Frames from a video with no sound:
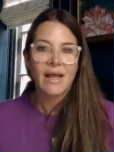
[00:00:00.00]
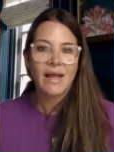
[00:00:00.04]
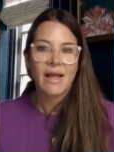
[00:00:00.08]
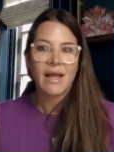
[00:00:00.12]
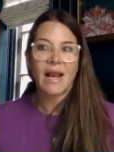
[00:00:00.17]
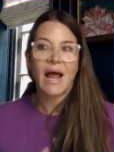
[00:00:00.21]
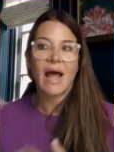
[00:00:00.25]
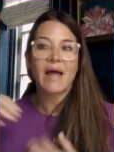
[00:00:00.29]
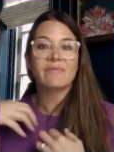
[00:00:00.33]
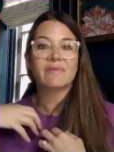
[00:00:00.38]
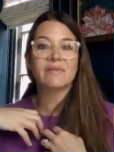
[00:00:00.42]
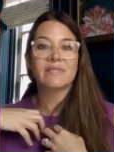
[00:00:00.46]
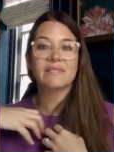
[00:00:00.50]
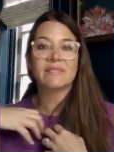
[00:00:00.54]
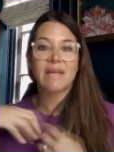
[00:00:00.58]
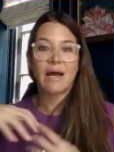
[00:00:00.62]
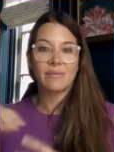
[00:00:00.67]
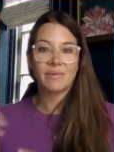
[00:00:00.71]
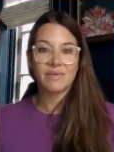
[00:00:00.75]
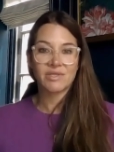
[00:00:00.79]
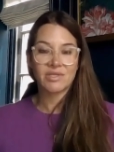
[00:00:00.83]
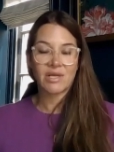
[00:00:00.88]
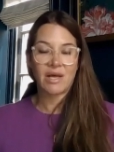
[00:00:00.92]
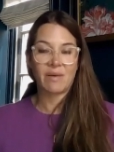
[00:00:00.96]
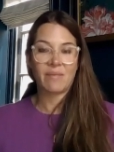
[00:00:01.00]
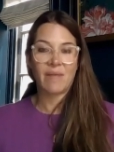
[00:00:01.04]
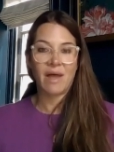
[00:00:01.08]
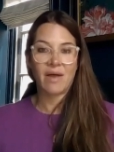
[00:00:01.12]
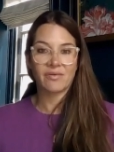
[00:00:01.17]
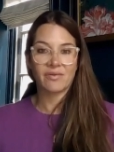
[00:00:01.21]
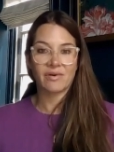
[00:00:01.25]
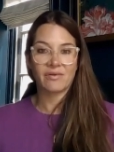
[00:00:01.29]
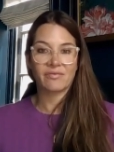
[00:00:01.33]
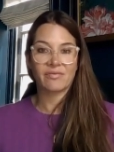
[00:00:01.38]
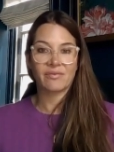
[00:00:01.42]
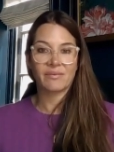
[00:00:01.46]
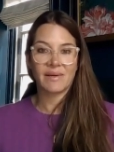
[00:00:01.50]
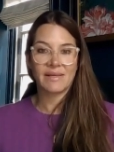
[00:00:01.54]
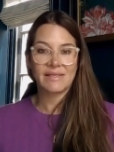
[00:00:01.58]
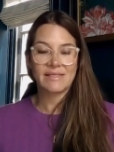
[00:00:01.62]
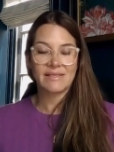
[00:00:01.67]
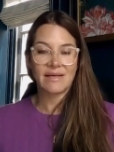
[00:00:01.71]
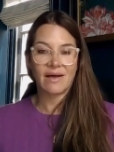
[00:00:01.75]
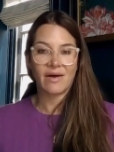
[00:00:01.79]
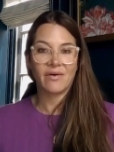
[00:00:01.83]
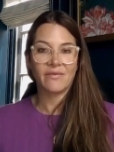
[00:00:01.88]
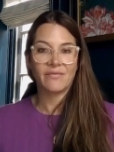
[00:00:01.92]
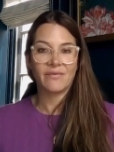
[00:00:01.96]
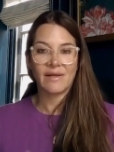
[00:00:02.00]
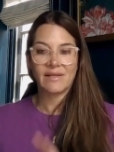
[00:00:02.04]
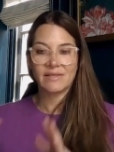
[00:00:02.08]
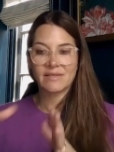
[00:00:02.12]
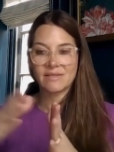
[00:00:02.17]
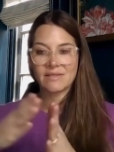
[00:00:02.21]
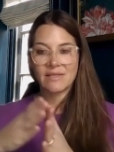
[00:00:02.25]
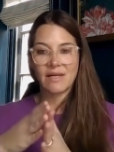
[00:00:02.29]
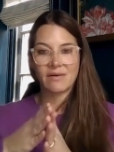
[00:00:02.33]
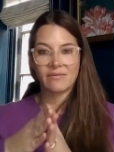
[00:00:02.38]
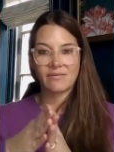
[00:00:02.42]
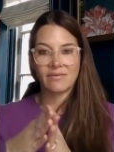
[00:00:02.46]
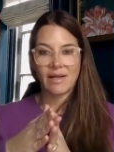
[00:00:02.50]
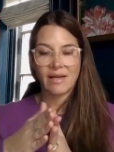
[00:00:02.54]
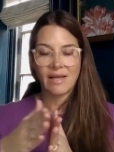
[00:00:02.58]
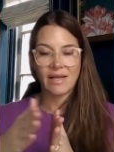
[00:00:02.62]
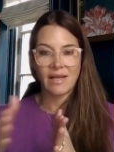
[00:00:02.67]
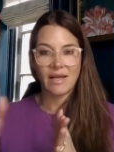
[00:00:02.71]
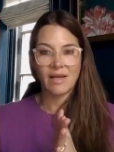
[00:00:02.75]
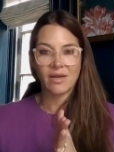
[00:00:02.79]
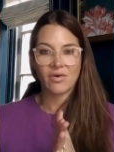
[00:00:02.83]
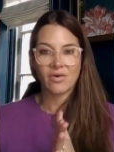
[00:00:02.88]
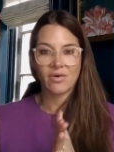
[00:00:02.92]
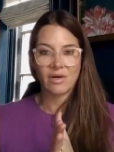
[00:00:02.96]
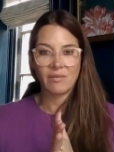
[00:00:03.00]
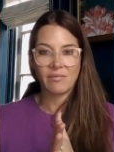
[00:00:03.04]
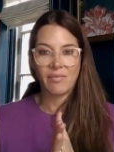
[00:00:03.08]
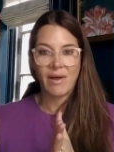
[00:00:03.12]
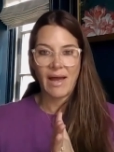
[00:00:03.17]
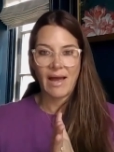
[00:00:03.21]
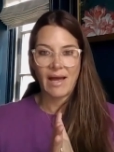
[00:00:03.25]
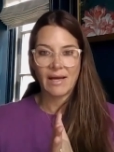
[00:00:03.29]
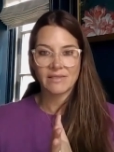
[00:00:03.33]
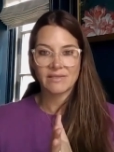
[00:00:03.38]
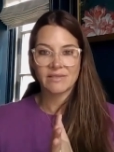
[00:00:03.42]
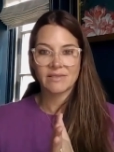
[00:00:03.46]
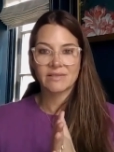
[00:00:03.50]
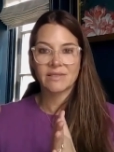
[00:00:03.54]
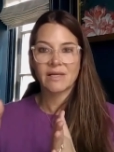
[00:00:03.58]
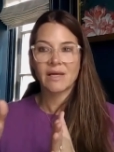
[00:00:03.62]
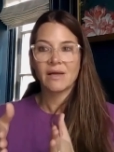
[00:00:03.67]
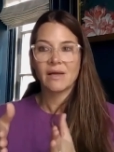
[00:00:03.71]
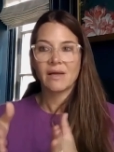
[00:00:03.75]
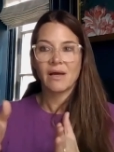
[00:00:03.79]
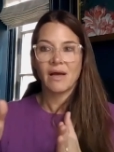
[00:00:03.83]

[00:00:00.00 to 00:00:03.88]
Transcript: And I've established that boundary for myself instead of letting it creep past.